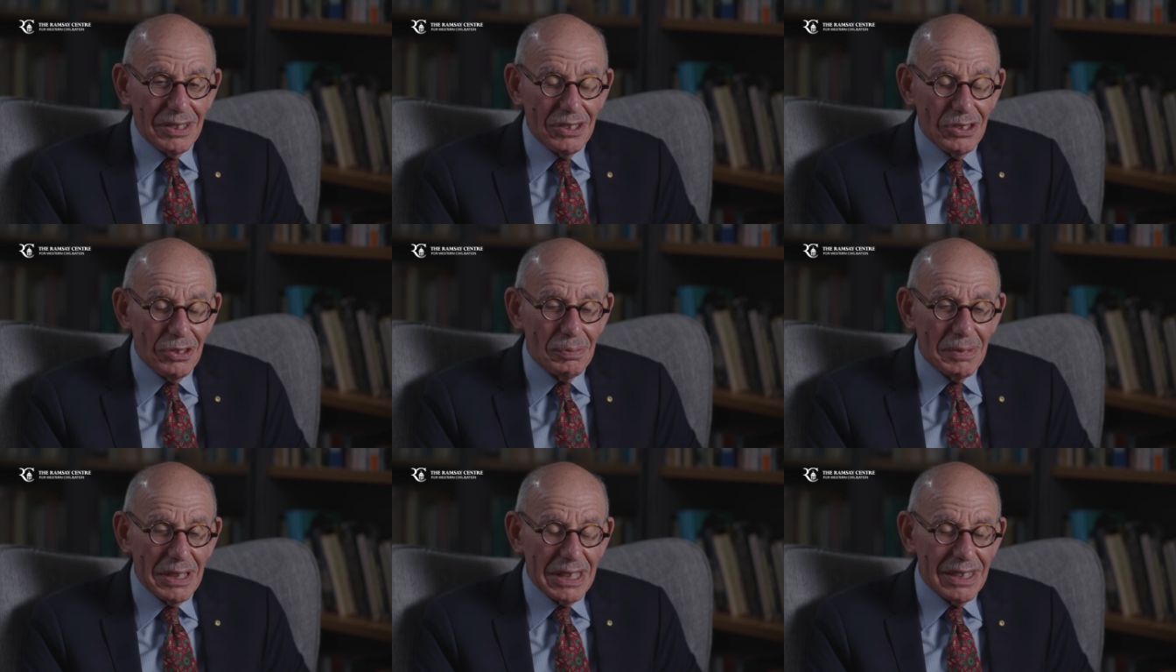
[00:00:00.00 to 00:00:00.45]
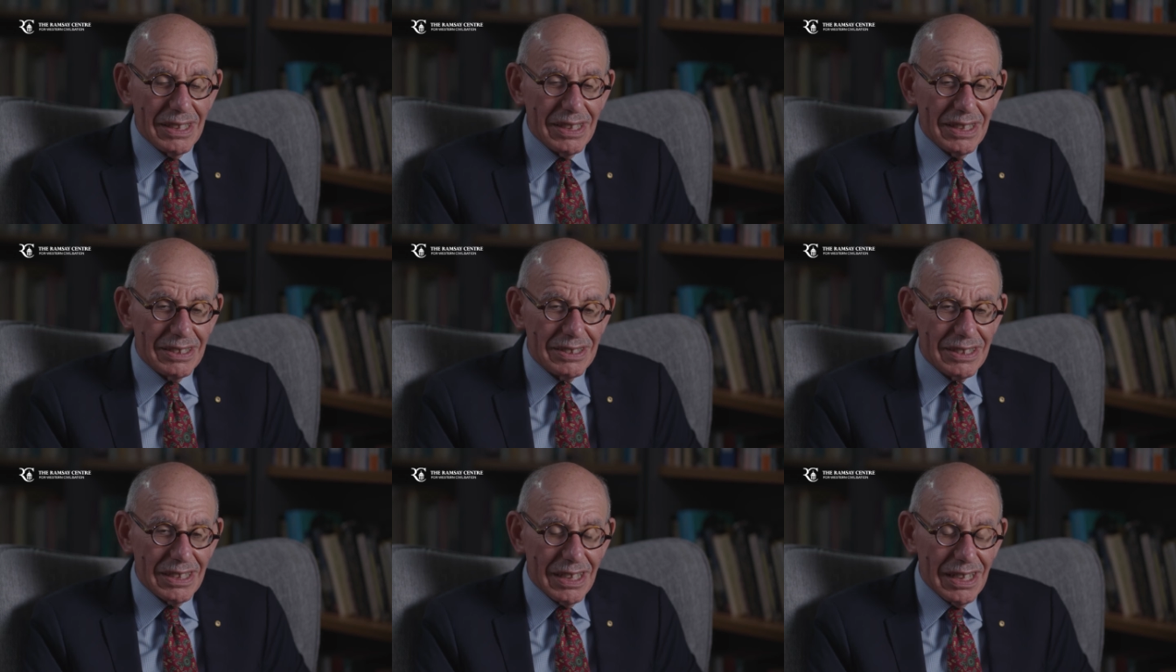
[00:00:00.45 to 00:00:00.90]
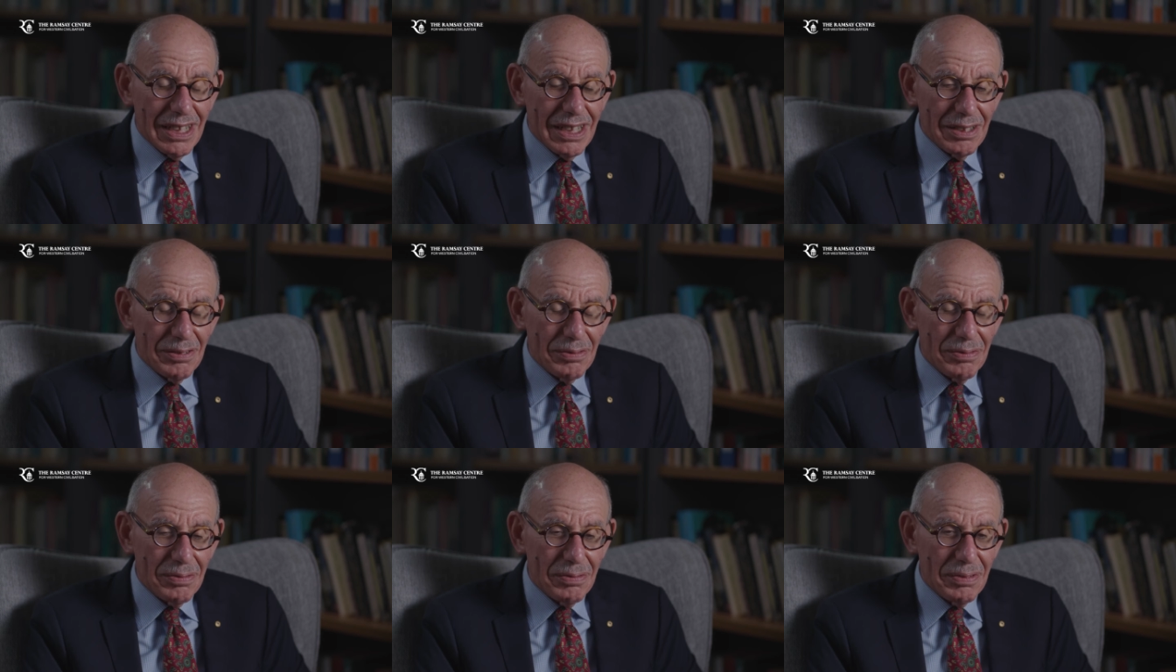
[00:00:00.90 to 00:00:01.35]
do many things in
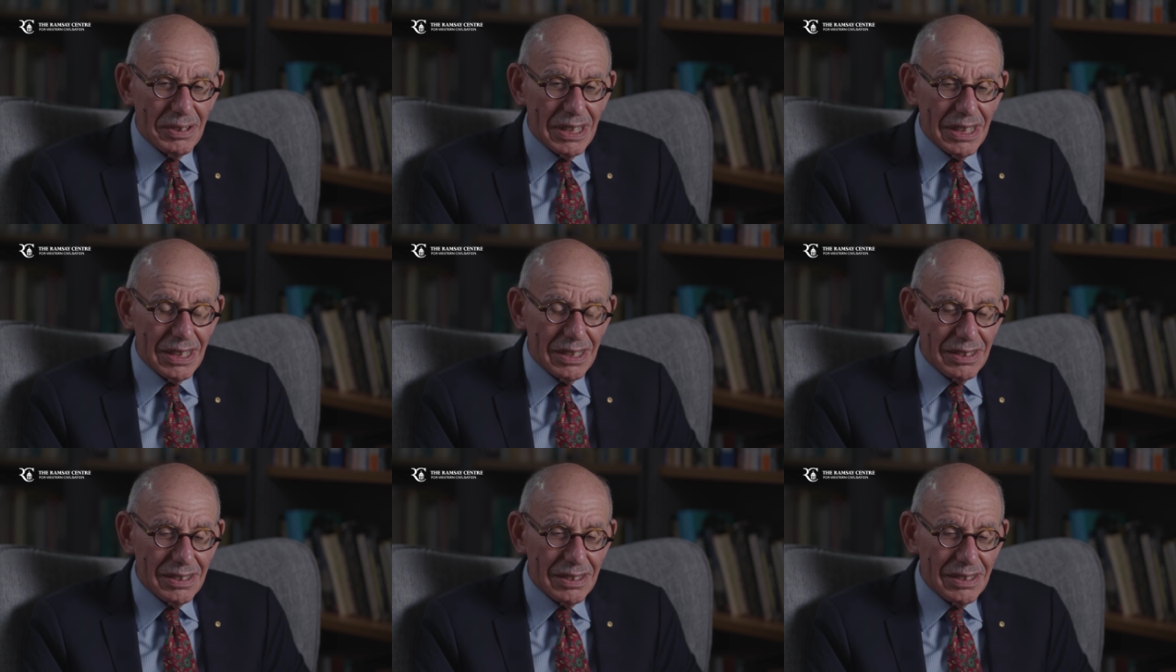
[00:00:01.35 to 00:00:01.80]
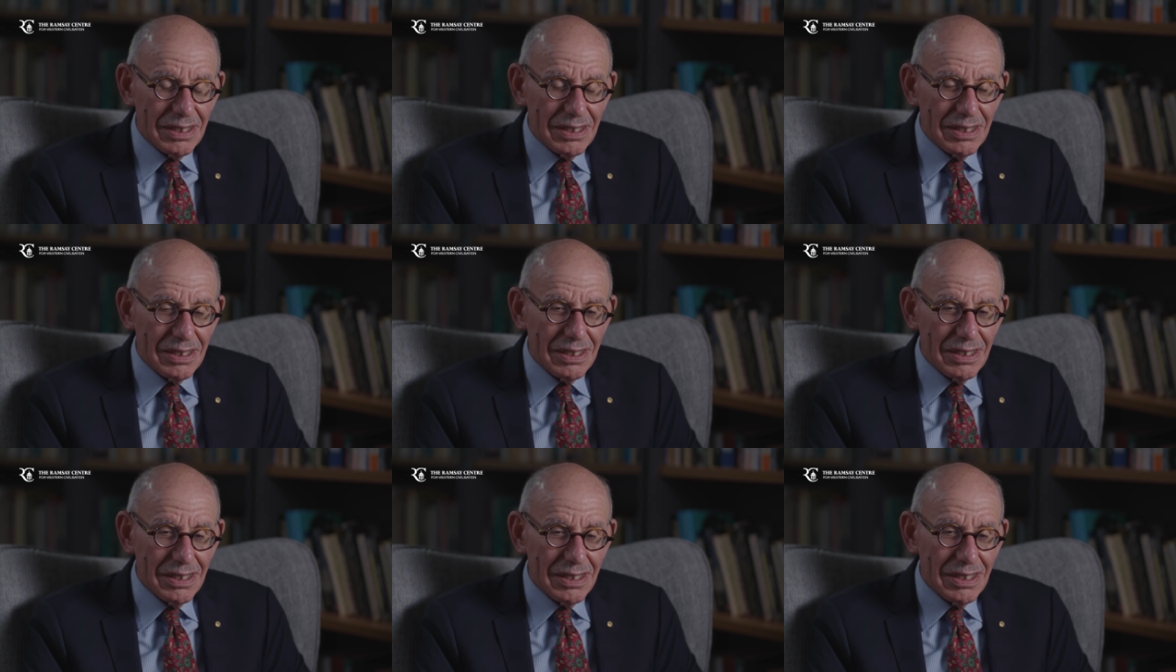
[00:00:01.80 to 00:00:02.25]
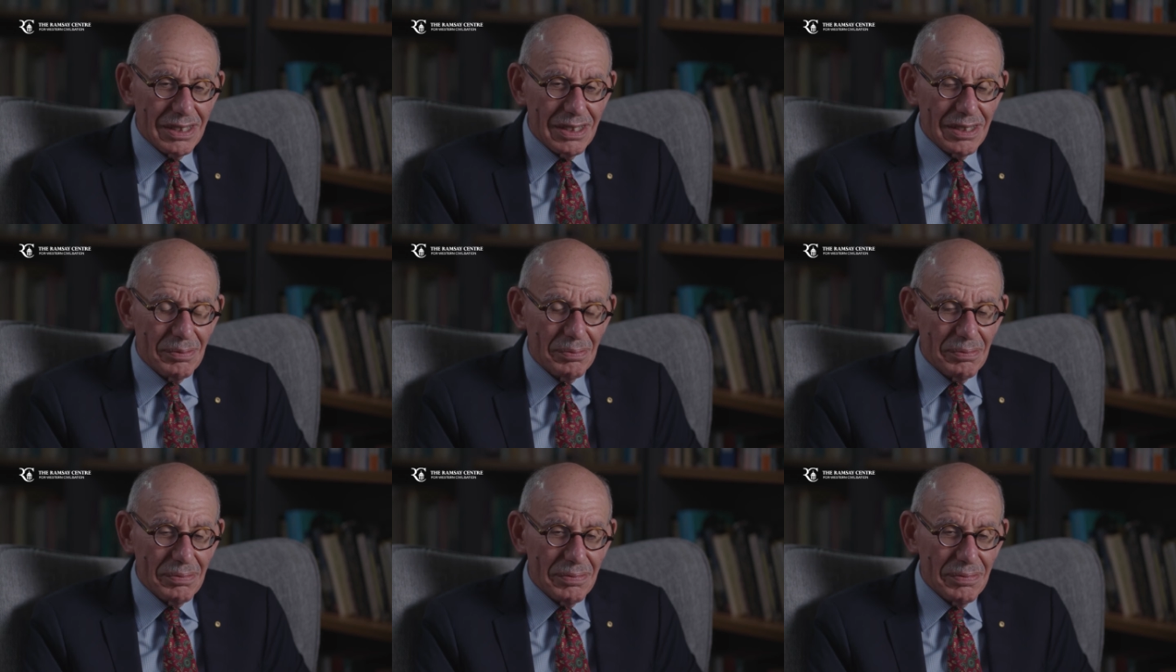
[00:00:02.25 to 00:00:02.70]
life without
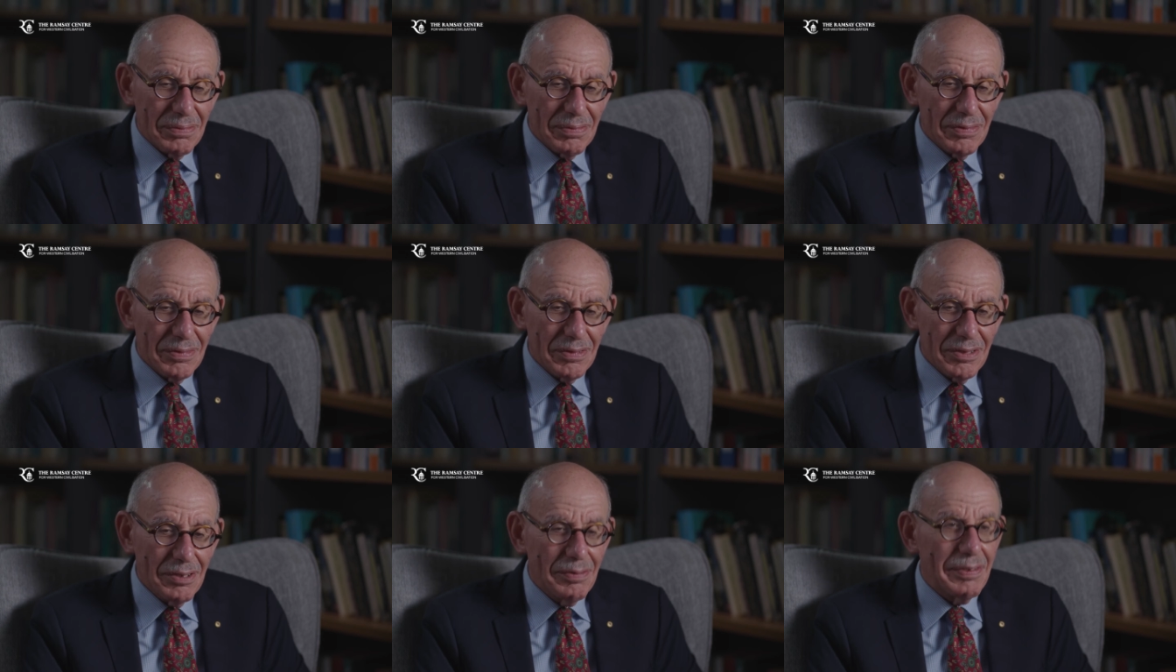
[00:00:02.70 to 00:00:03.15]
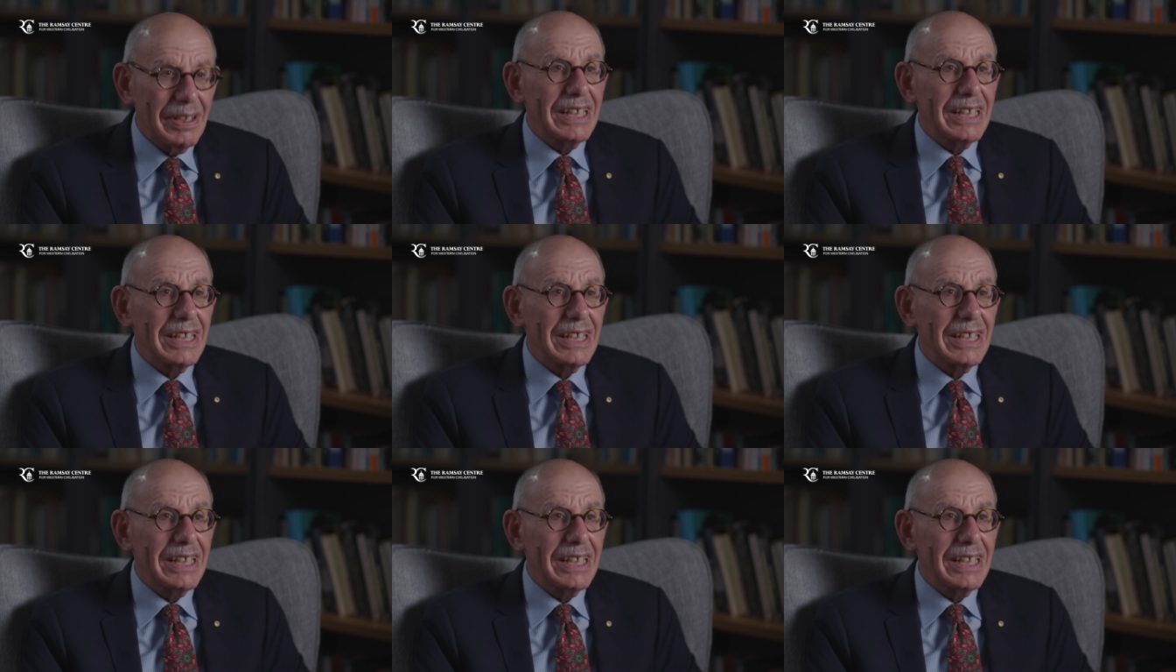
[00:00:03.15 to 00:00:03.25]
the